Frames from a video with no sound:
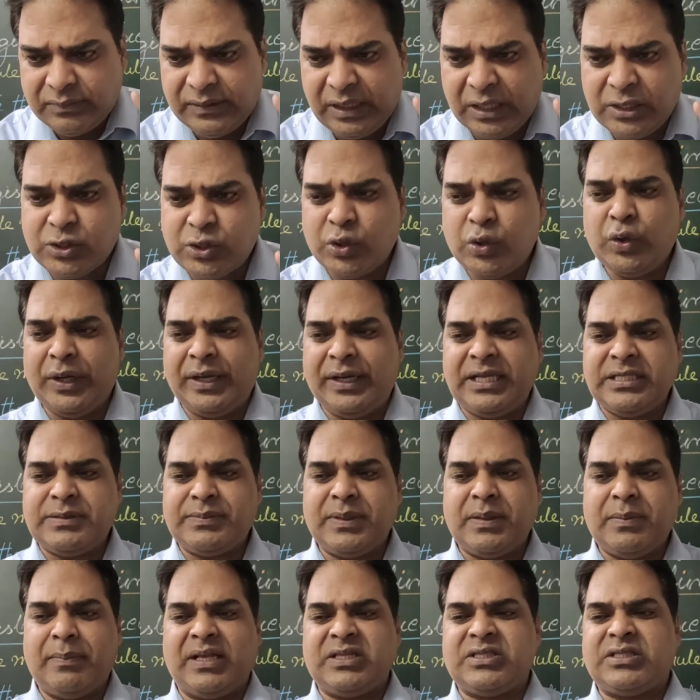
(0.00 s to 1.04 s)
So it has
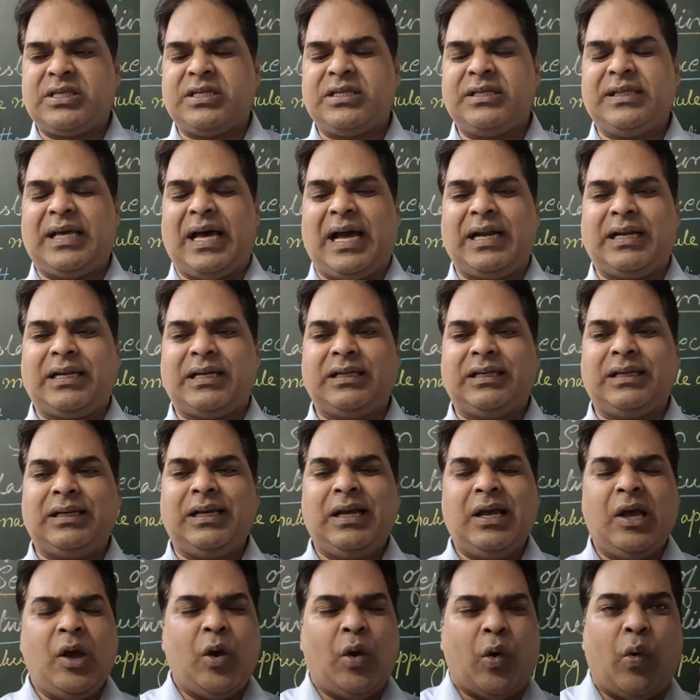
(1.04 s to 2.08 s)
been mentioned
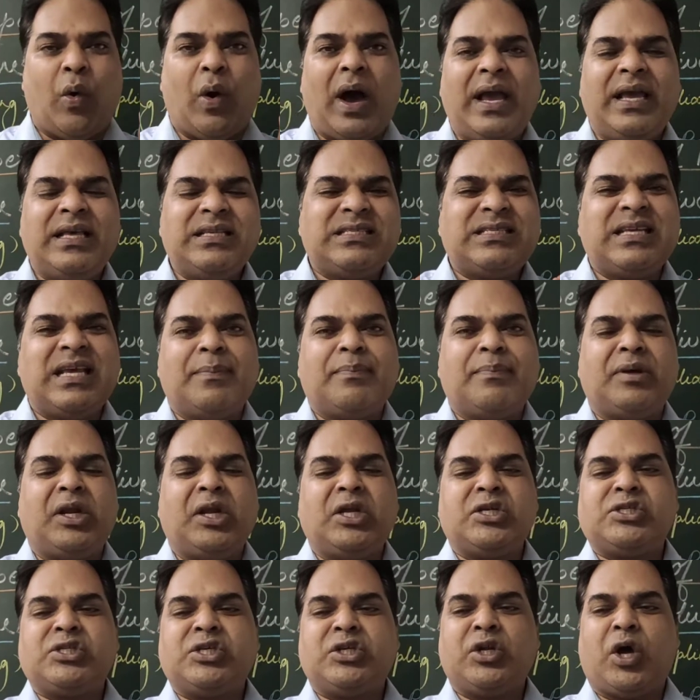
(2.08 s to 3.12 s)
that why
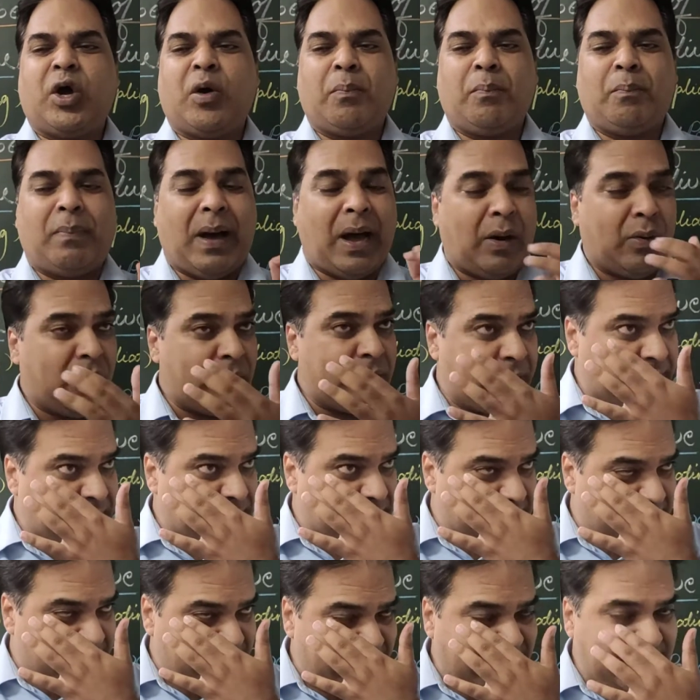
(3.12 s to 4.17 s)
separation of power is
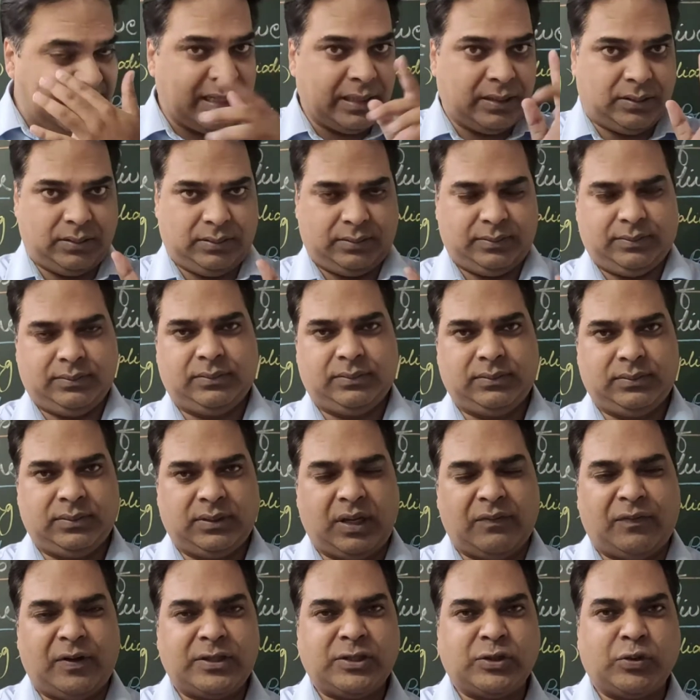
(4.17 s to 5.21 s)
needed.
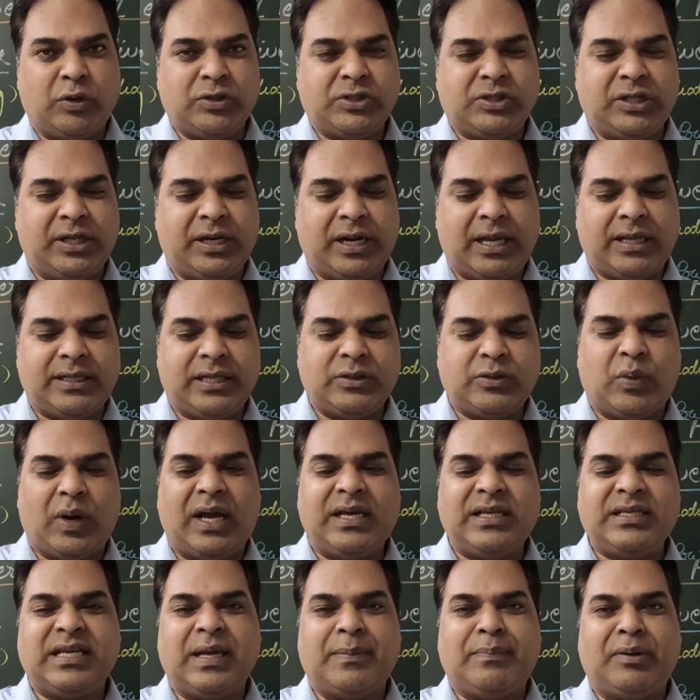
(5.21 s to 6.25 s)
The first question arises, why
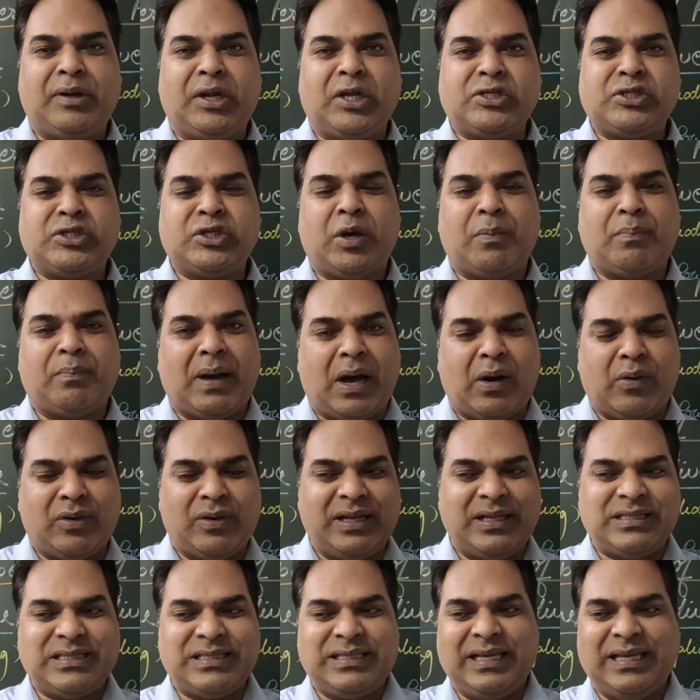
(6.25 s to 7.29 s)
separation of power
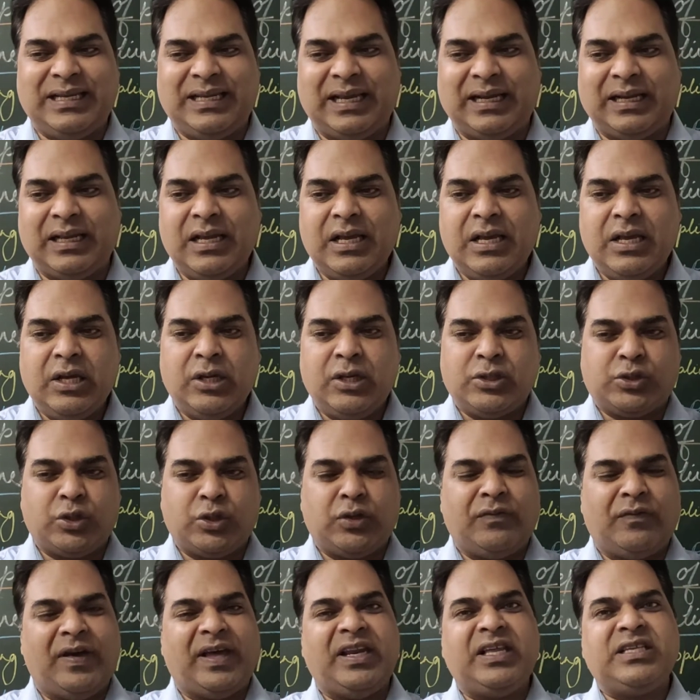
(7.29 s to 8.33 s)
is needed?
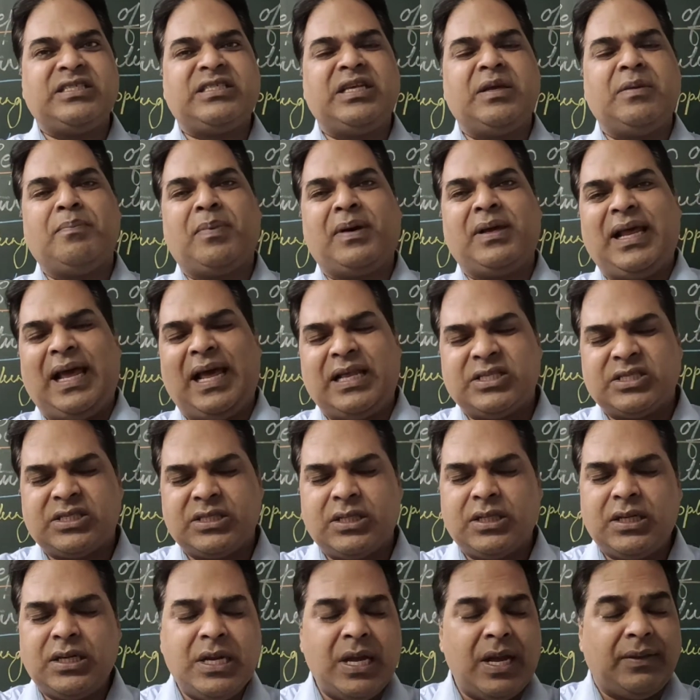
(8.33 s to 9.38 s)
So very simple
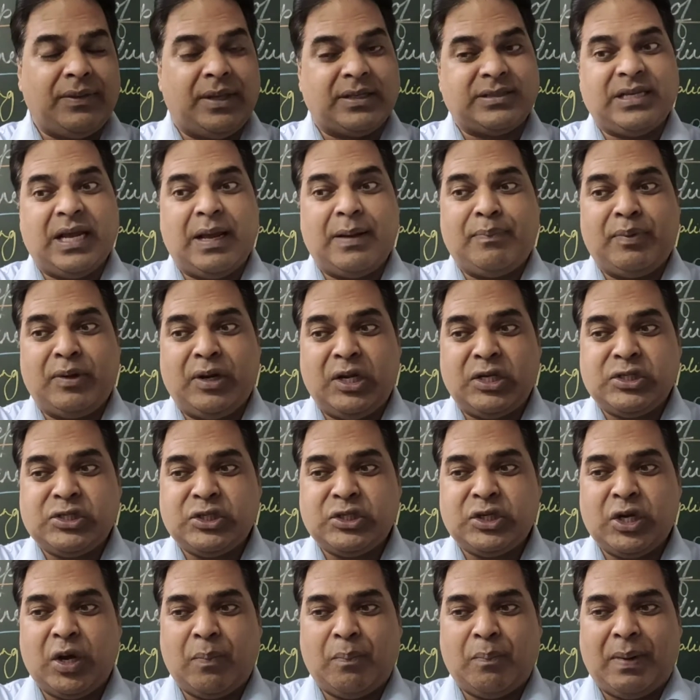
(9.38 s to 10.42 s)
answer, the separation
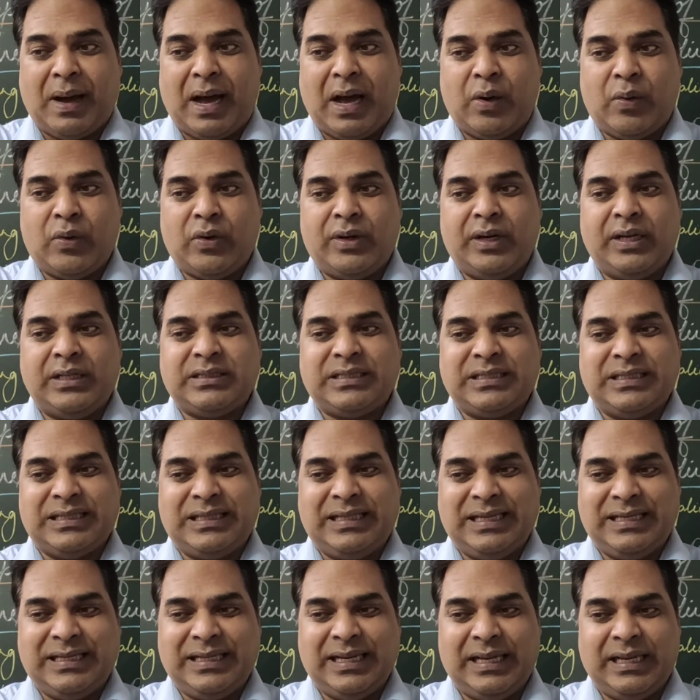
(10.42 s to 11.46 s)
of power is
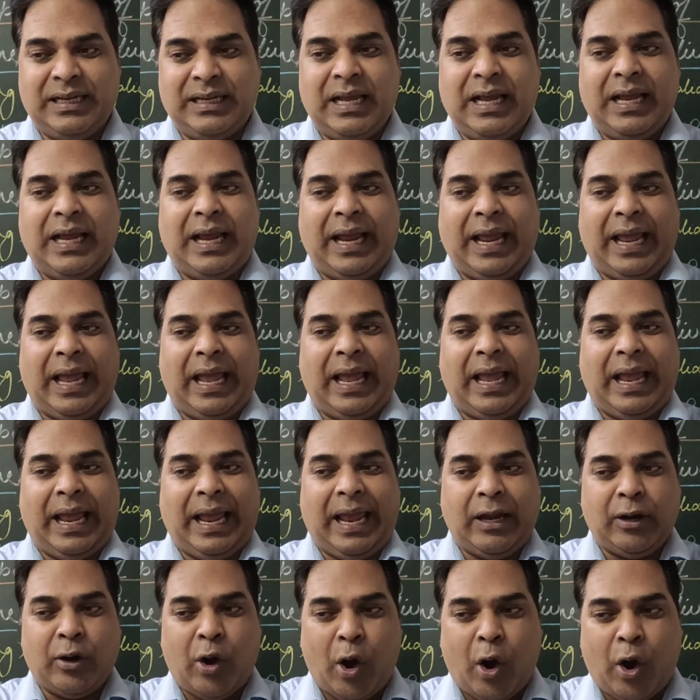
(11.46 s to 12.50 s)
needed
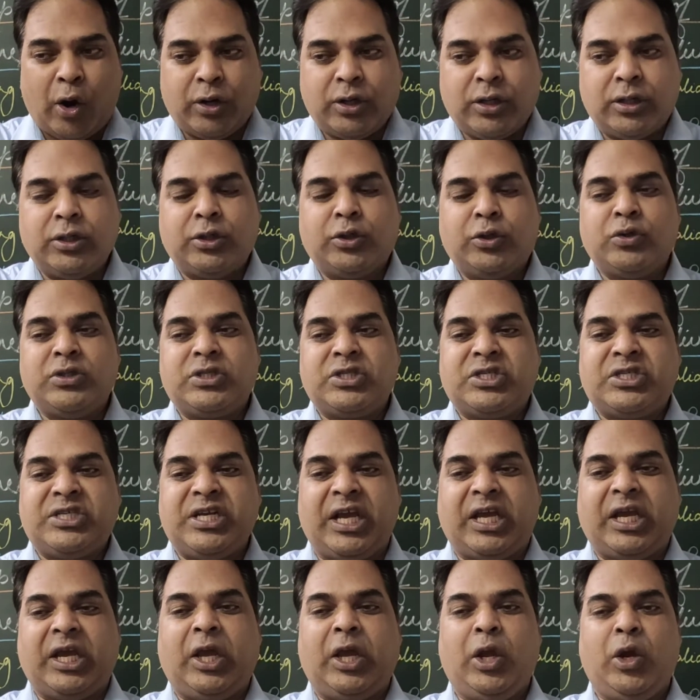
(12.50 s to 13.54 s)
in order to
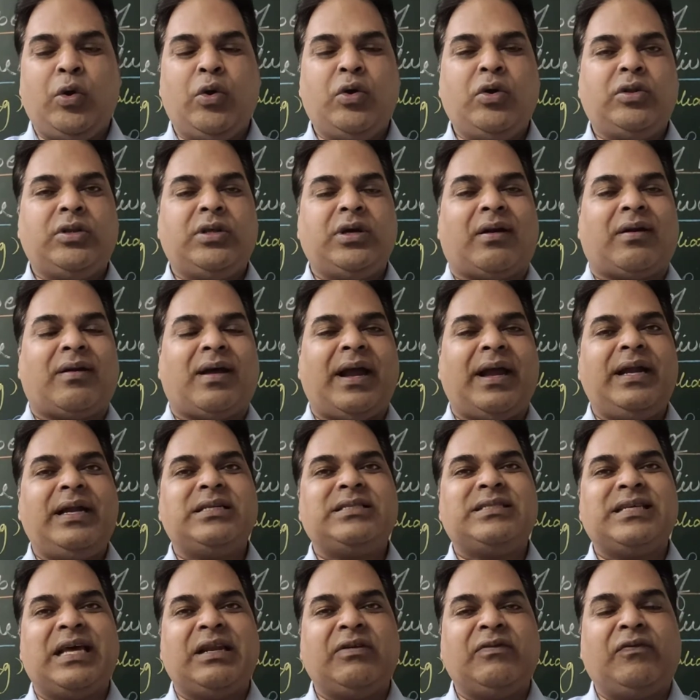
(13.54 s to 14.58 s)
secure the
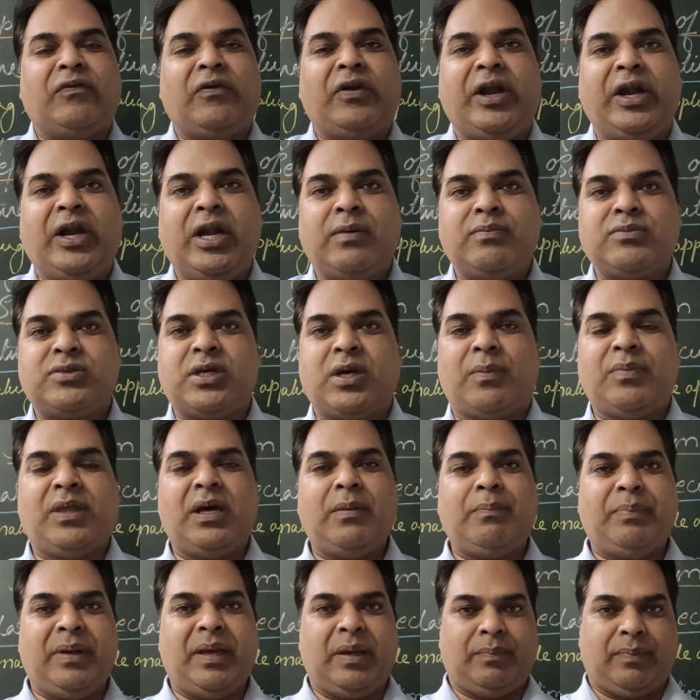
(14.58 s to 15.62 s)
rights and freedoms of the
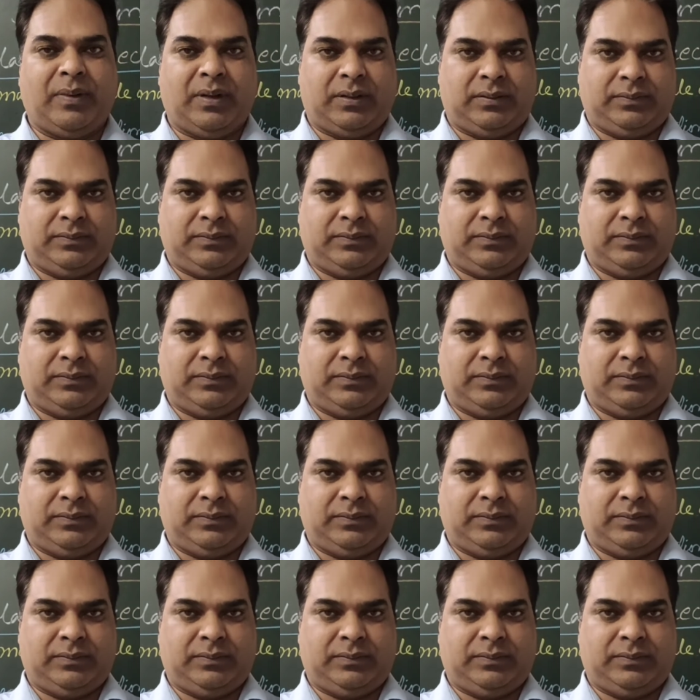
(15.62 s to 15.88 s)
people.